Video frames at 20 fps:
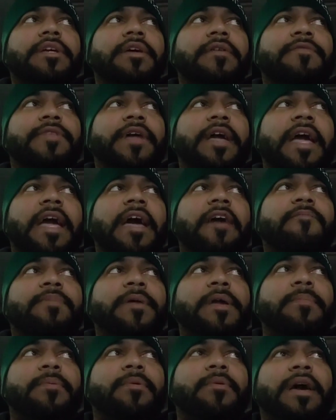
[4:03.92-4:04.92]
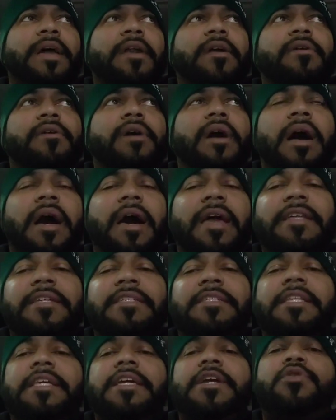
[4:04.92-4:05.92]
if they have people that are
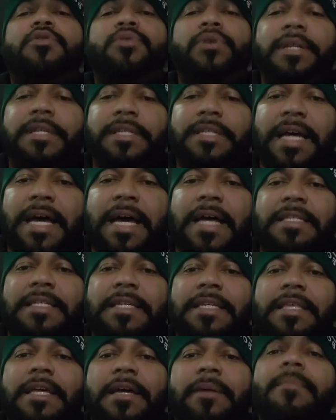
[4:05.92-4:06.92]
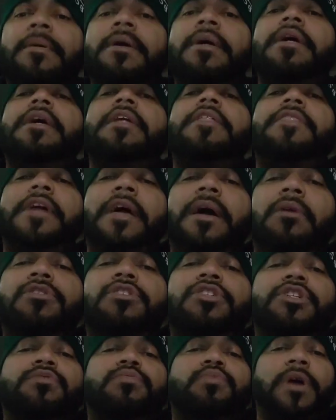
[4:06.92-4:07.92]
honestly criticizing them, they'll
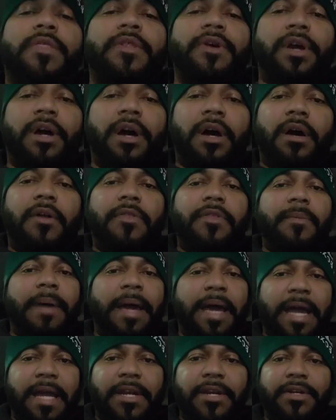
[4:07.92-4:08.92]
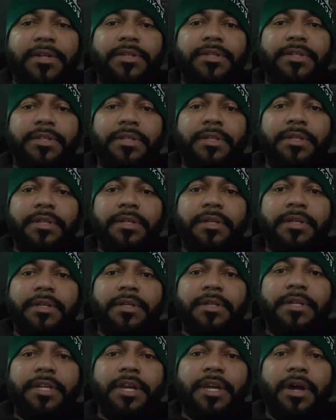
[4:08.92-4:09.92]
just rather call them haters.
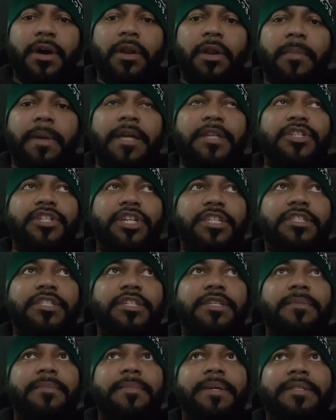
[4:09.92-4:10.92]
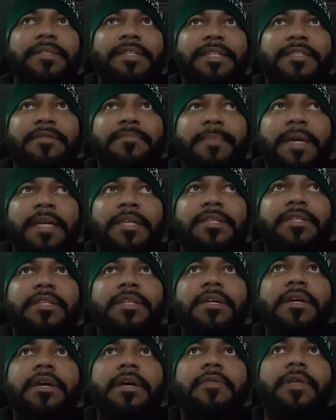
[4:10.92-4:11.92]
You know what I mean? Just to dismiss
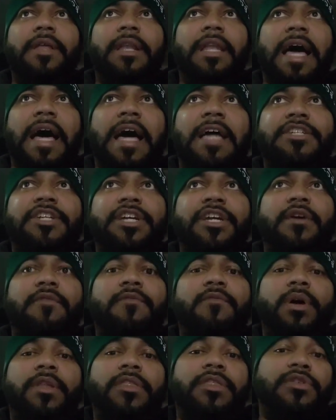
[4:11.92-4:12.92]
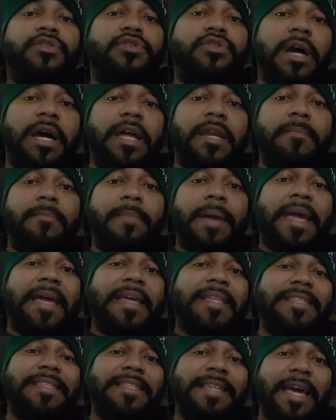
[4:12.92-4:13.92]
the logic of what they're trying to
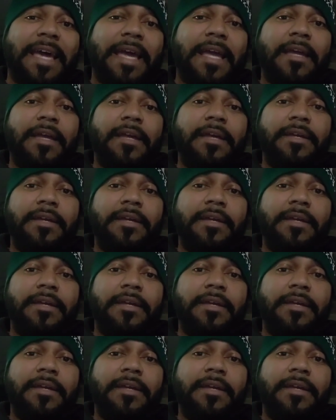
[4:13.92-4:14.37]
make and say.